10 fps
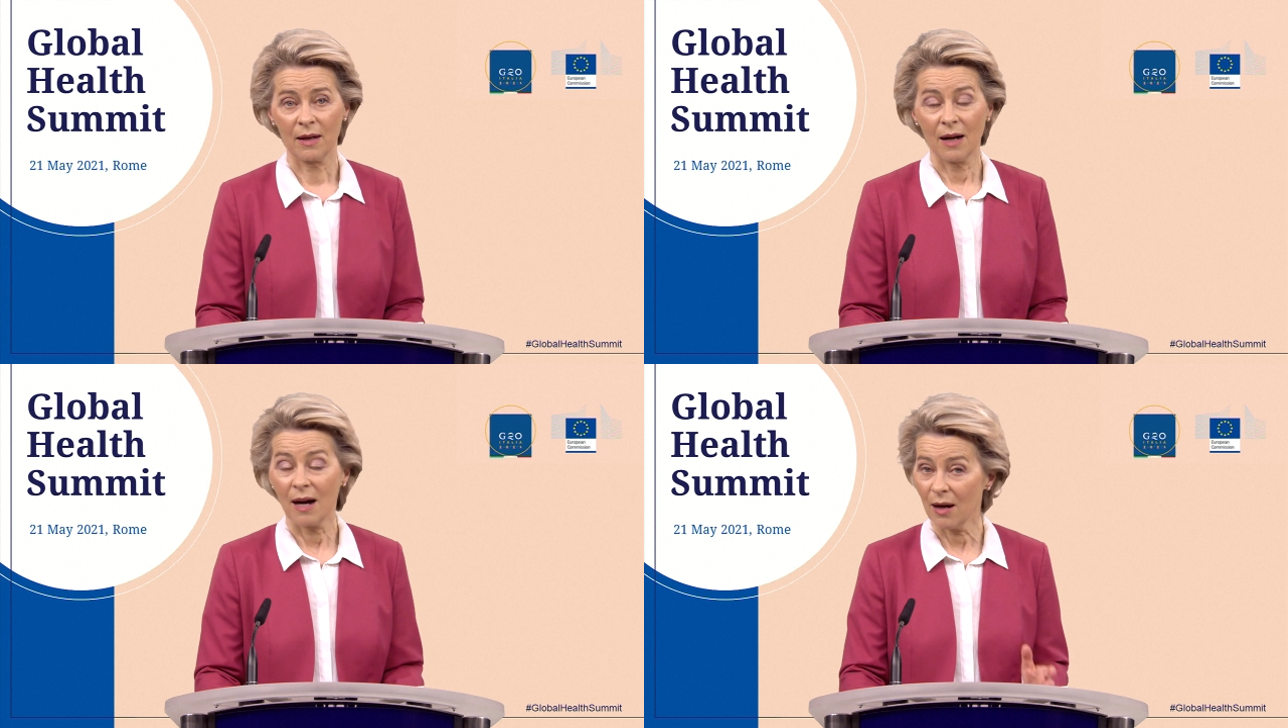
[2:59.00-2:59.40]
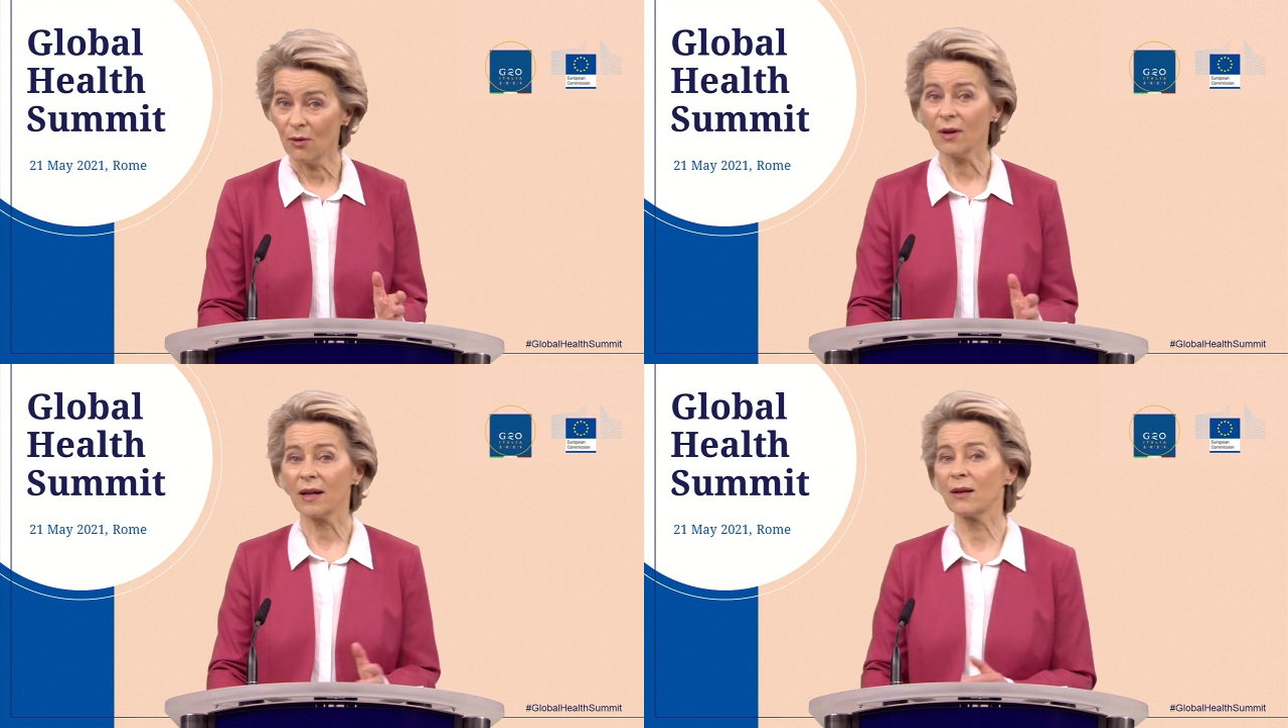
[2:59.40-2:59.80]

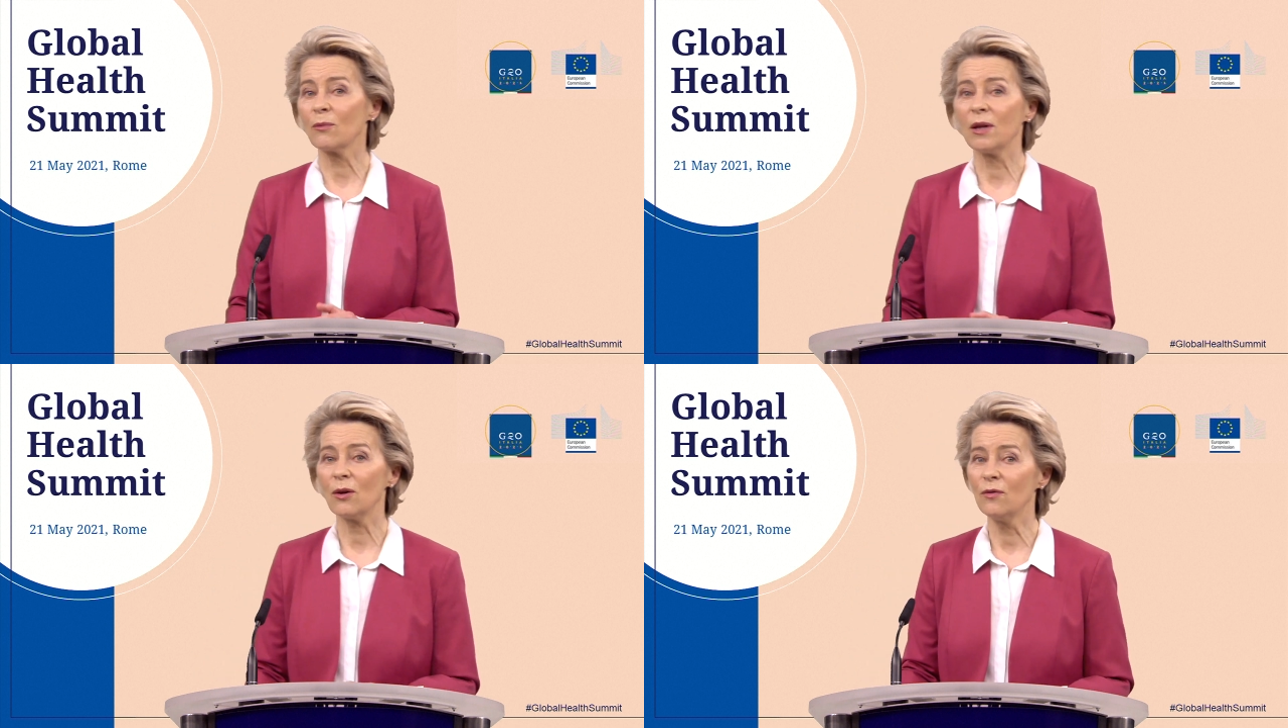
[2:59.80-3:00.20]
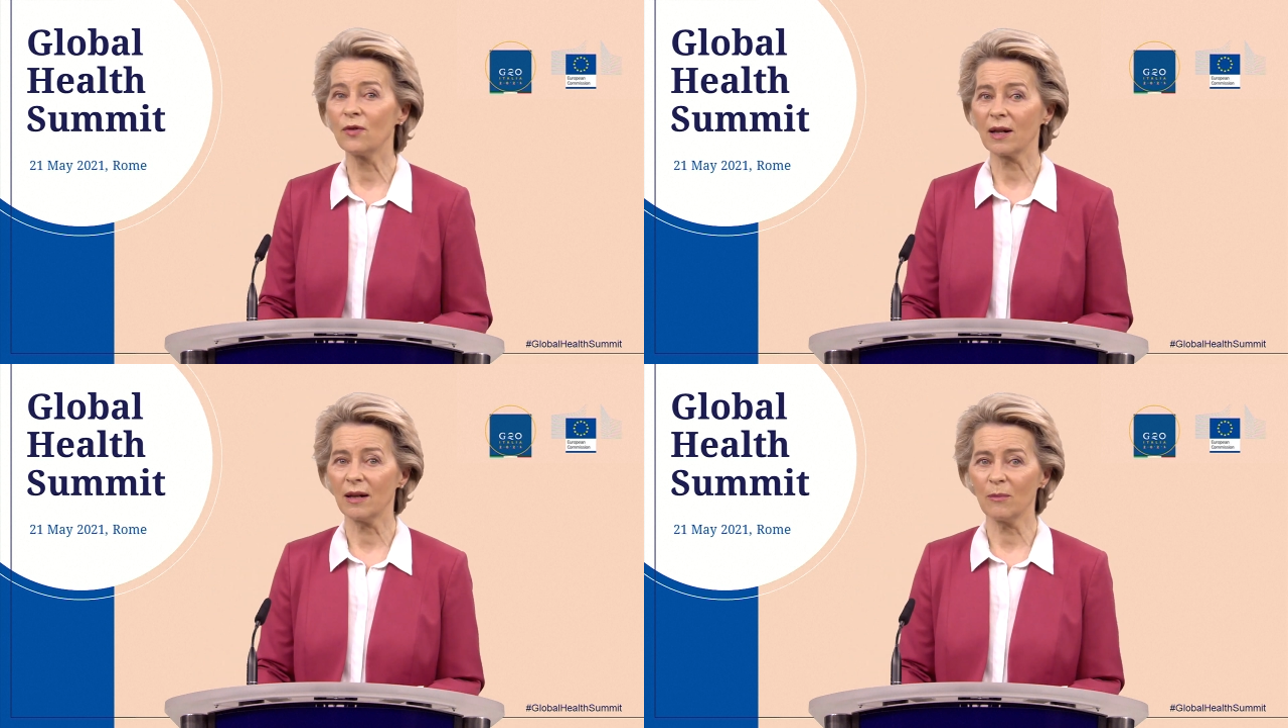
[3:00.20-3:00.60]
How can we
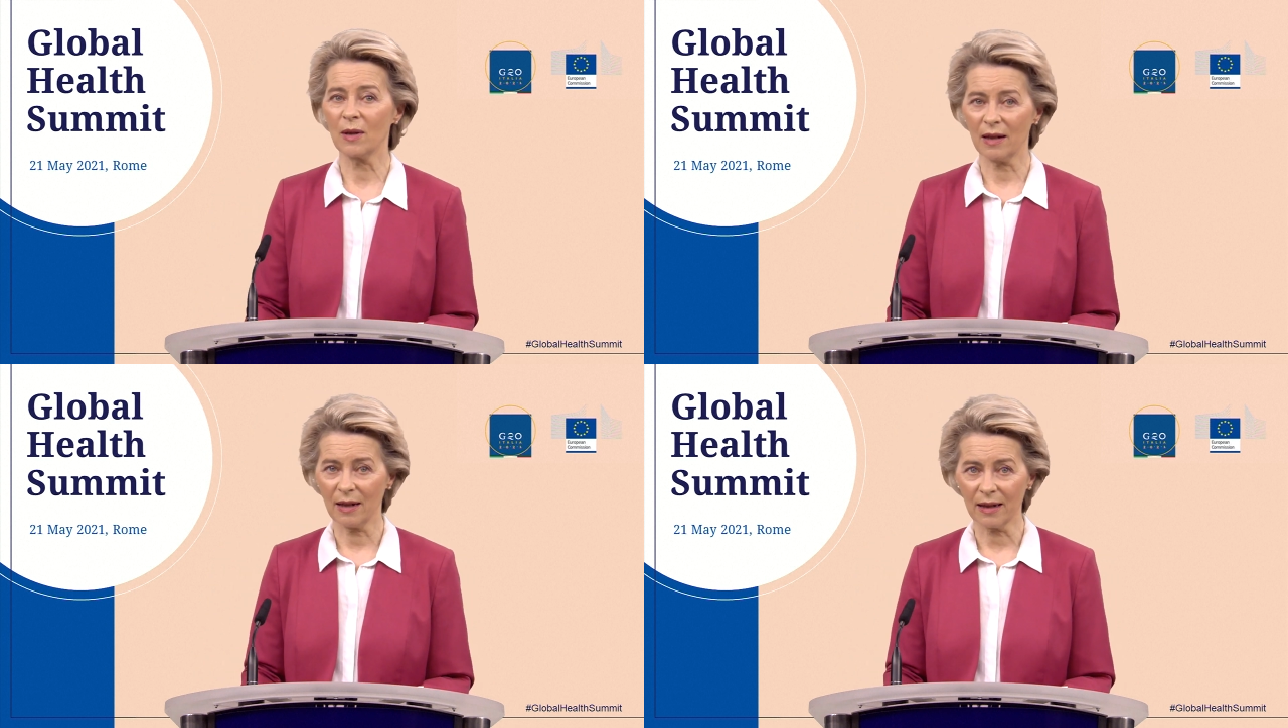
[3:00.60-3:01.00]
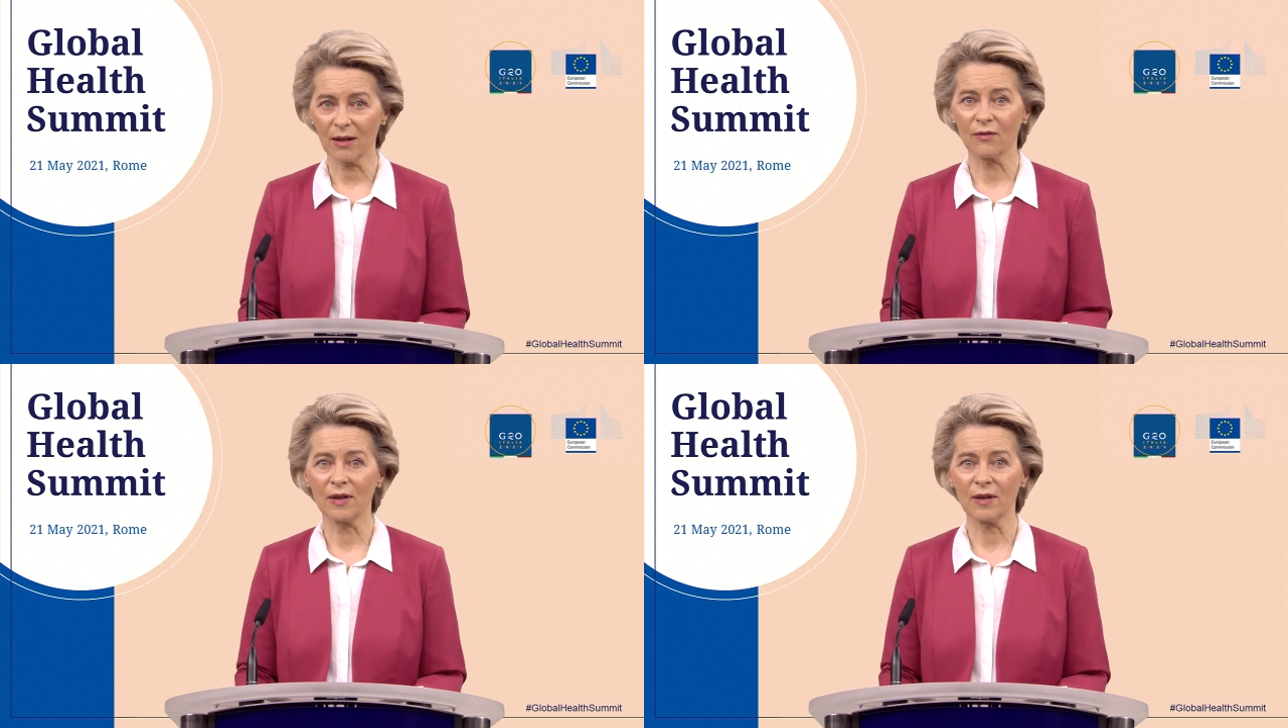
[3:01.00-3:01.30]
overcome the lack of